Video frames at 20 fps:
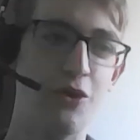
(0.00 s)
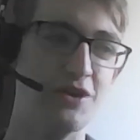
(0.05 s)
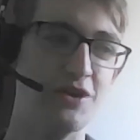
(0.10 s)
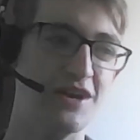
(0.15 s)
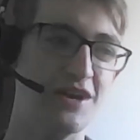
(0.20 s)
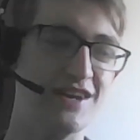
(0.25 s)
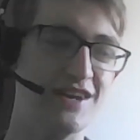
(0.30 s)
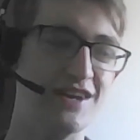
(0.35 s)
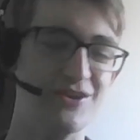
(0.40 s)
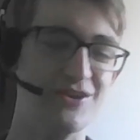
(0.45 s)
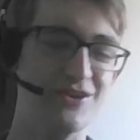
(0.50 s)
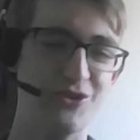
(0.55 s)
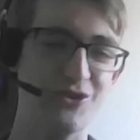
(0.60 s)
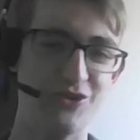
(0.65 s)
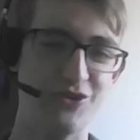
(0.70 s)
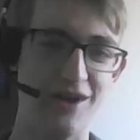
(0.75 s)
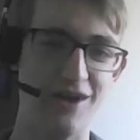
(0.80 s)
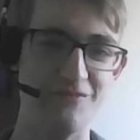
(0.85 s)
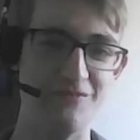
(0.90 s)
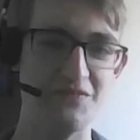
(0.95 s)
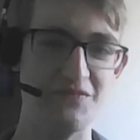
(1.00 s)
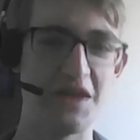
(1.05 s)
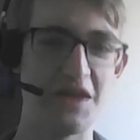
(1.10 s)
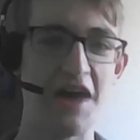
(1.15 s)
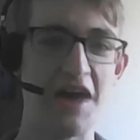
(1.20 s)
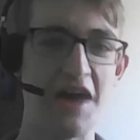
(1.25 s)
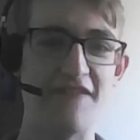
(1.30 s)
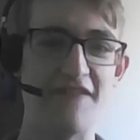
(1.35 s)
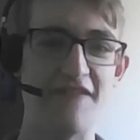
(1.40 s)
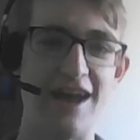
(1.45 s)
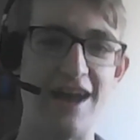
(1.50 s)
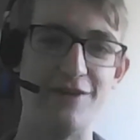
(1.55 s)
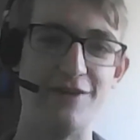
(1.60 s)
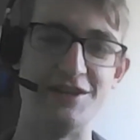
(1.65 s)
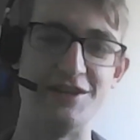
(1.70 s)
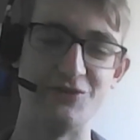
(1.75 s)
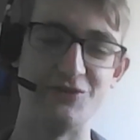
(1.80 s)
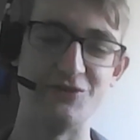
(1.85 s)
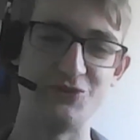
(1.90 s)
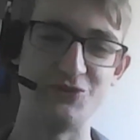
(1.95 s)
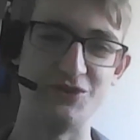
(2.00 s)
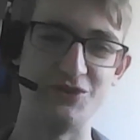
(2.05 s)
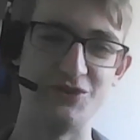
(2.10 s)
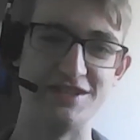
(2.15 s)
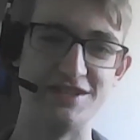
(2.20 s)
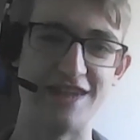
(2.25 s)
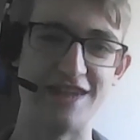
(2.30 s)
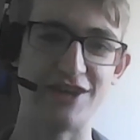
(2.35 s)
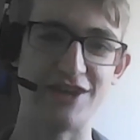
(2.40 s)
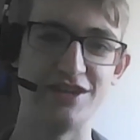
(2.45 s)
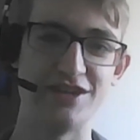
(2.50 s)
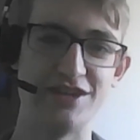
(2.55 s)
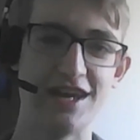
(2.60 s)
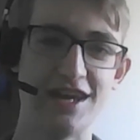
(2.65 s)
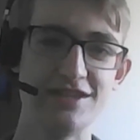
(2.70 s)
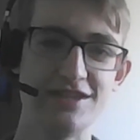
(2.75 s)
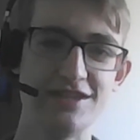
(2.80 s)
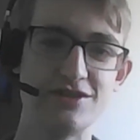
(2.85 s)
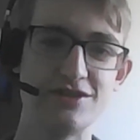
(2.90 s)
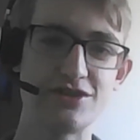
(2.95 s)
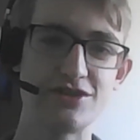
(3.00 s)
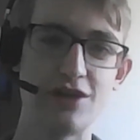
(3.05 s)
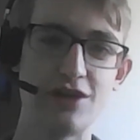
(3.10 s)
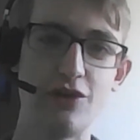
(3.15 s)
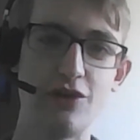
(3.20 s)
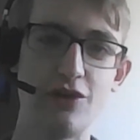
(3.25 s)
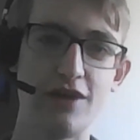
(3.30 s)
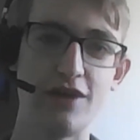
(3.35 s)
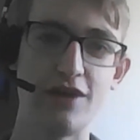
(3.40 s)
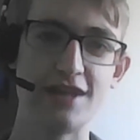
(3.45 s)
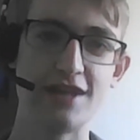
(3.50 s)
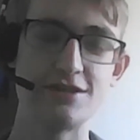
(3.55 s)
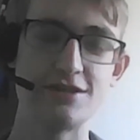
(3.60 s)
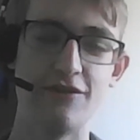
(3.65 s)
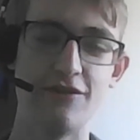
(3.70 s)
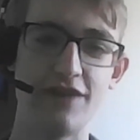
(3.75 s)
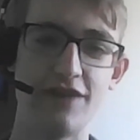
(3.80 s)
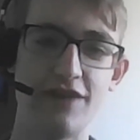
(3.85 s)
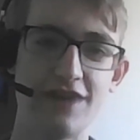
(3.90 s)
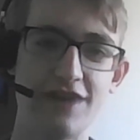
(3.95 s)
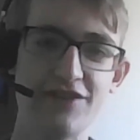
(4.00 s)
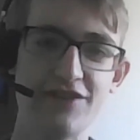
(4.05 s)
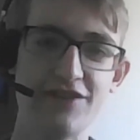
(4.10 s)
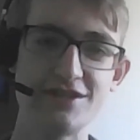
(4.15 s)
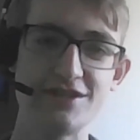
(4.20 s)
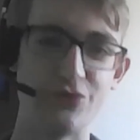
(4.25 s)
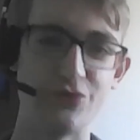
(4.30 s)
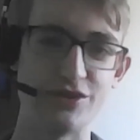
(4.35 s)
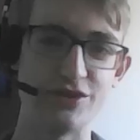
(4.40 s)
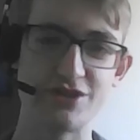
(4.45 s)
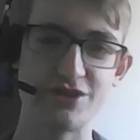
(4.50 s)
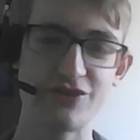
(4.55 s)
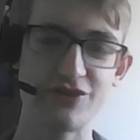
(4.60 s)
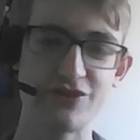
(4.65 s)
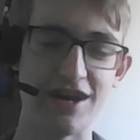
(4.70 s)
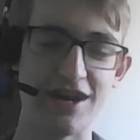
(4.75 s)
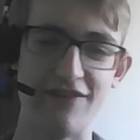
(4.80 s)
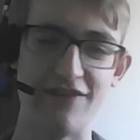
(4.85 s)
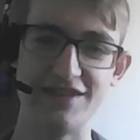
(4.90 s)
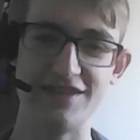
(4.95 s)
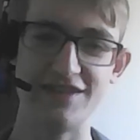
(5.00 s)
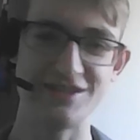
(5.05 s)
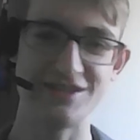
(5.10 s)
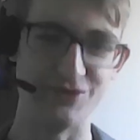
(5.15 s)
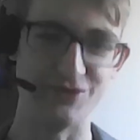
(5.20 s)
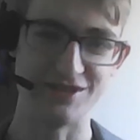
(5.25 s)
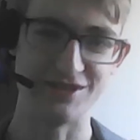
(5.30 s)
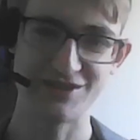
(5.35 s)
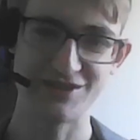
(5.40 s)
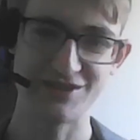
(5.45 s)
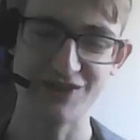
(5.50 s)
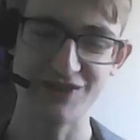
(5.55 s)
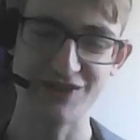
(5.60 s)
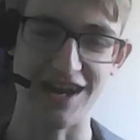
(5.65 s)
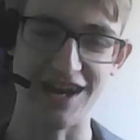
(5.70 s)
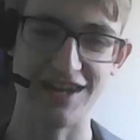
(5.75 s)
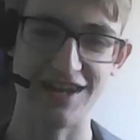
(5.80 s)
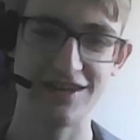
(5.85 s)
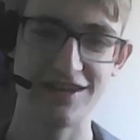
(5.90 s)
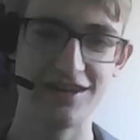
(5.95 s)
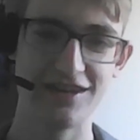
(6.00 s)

that your evaluating your sources section isn't just a long list of this source is great, this source is great.